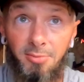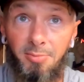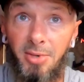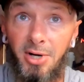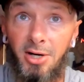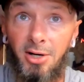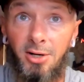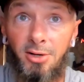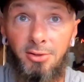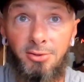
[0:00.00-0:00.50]

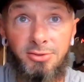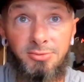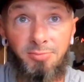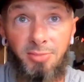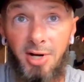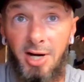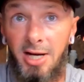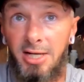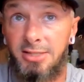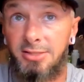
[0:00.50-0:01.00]
barrels,
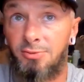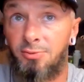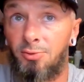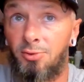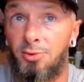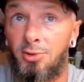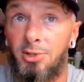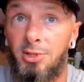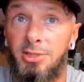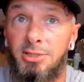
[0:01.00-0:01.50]
brass
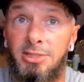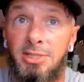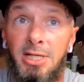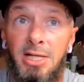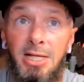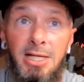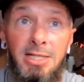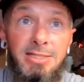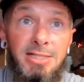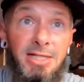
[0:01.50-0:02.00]
ones.
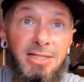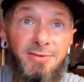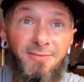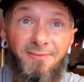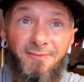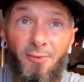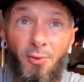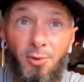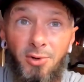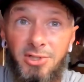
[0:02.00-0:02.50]
It's got the
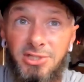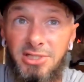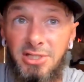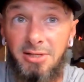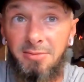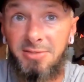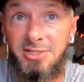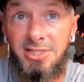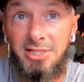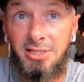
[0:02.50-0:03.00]
forged
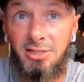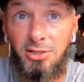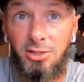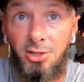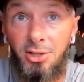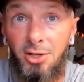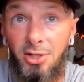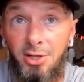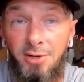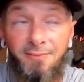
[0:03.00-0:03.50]
limited
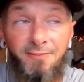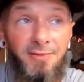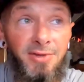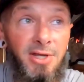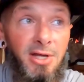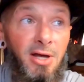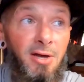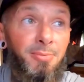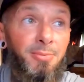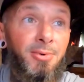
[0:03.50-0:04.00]
look for the
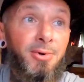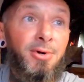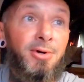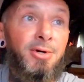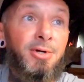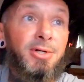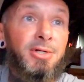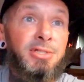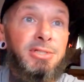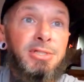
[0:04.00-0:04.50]

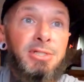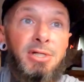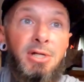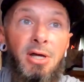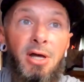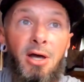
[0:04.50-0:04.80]
uppers.